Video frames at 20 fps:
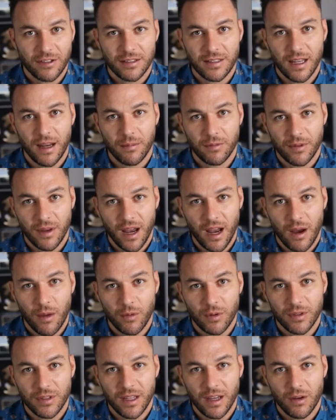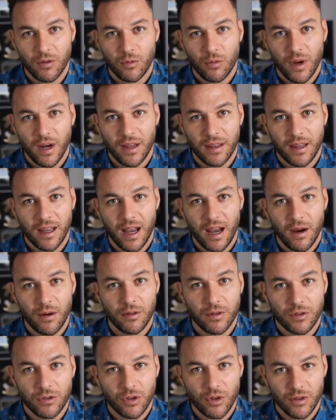steps I would take right now
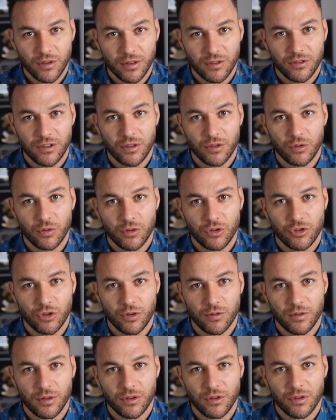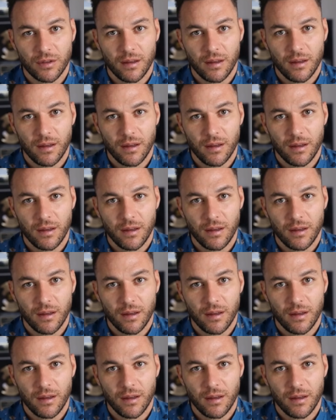to turn this into a service.